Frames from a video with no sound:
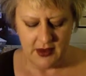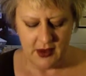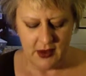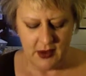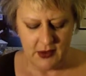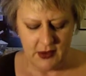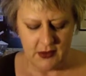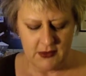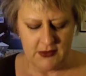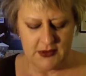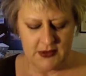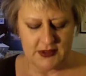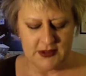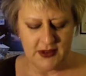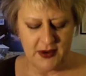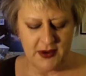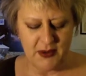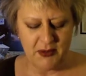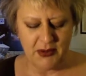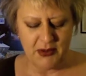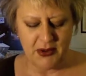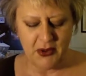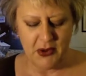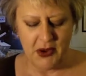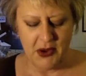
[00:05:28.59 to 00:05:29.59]
Who's
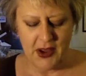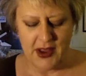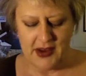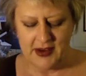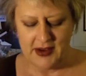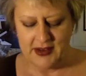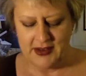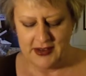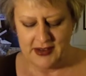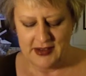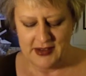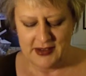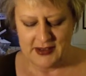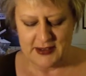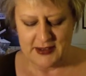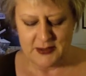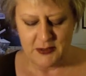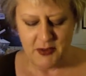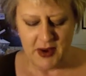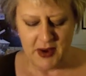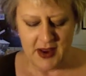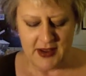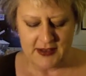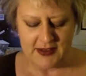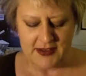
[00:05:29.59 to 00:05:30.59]
unemployed? His
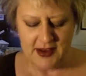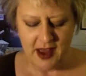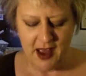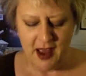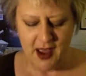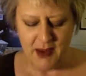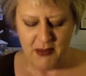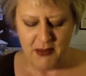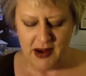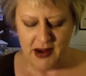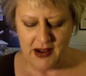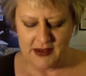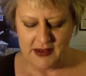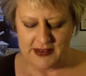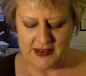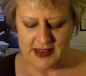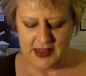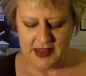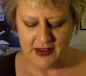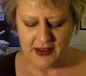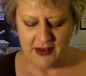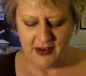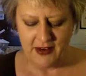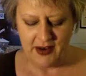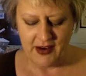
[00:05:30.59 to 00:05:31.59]
raised eyebrows
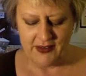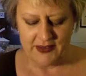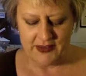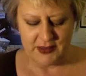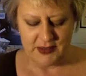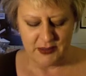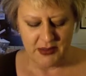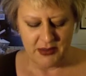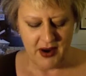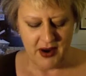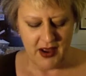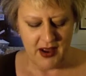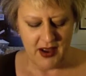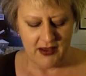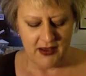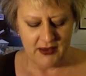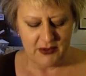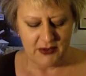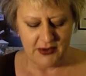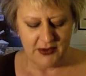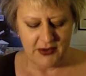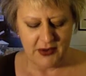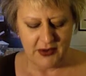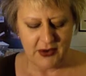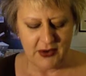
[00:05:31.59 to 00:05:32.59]
telegraphed surprise,
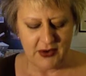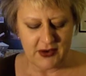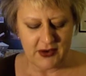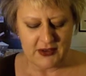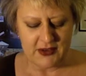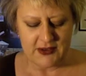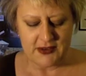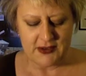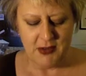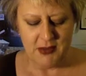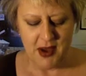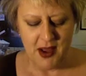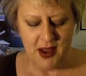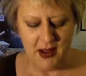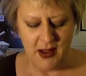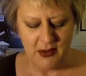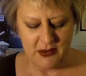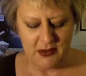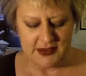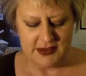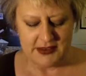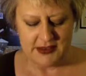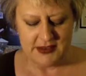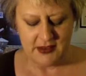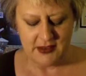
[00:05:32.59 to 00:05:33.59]
but the crooked smile
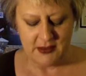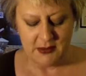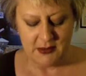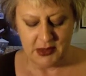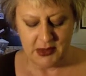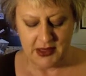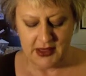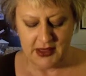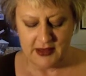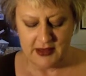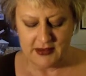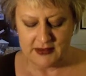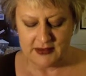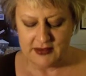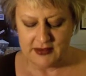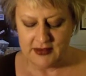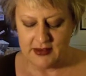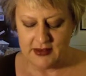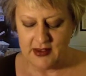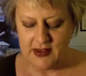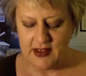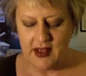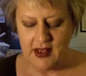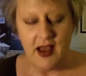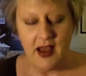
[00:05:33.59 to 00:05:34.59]
was still in place.
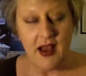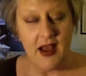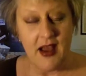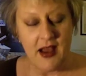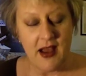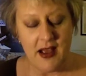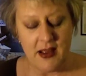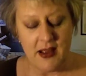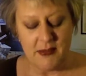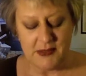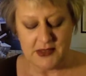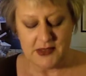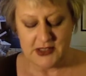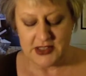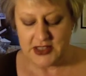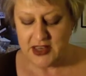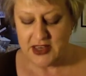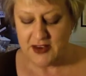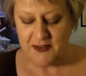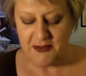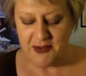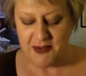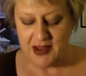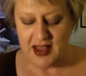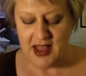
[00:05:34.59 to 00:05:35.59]
I'm the
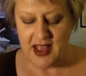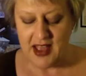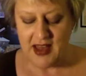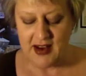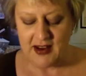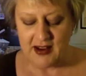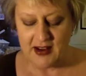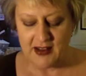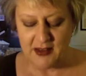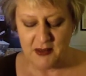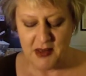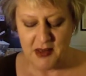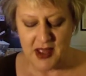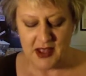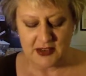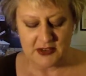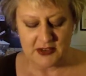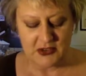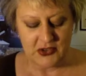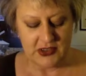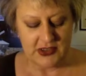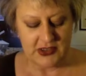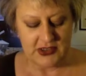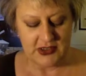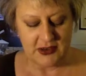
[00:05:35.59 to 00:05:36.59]
chief mechanic at the
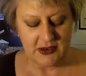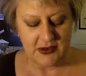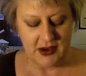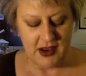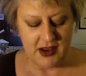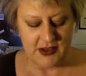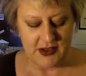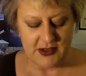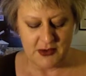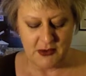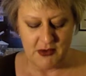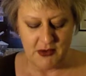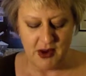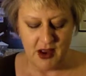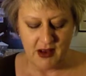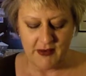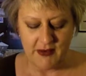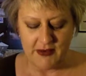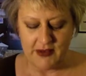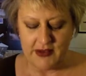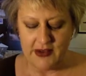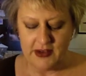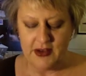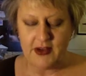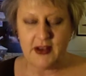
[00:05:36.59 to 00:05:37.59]
Backstreet's garage in
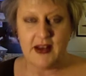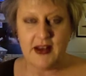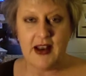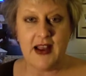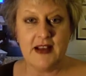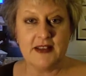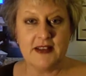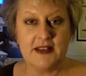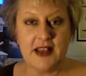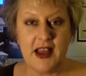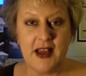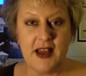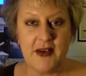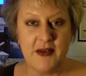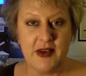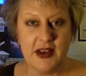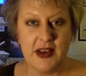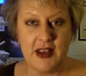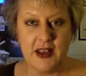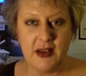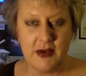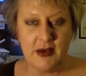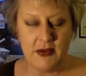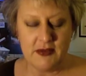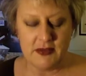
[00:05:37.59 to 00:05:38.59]
Rockville. You can ask Henry.
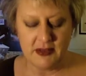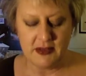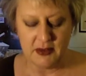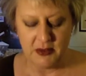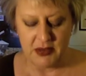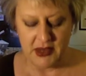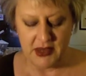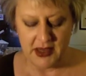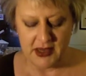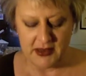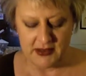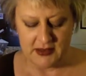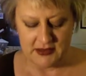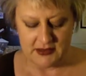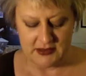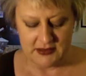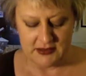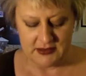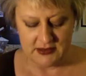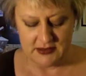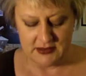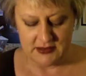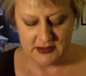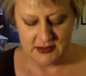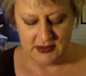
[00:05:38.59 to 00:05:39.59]
He owns the place.
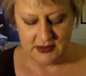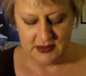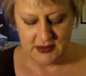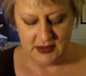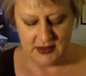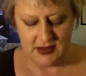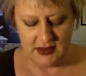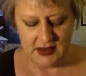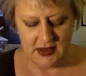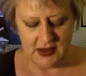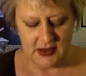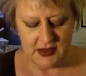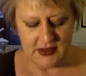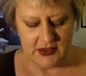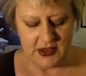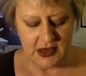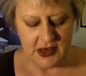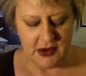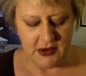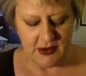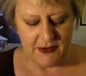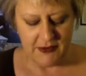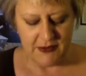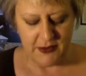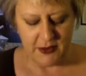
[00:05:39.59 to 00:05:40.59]

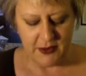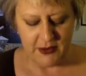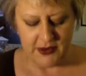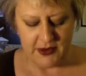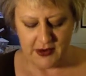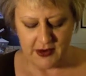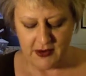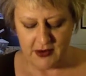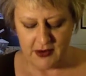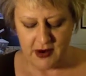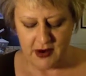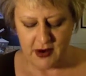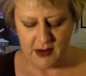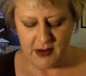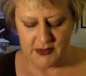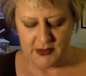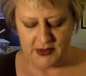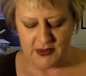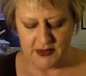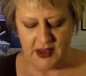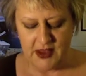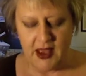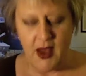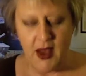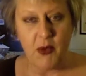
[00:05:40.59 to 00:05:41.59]
Jerry folded her arms.
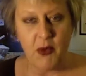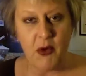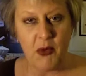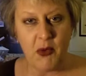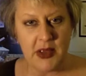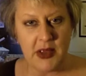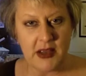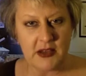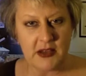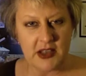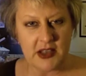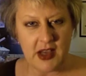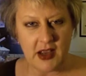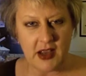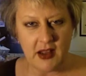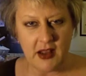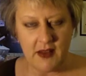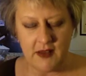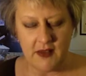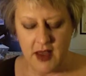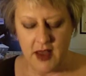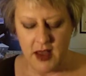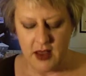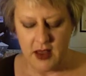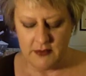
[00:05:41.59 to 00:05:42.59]
Yeah, well, we can check on
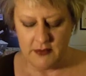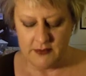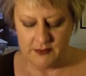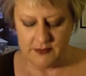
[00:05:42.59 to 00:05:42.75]
that.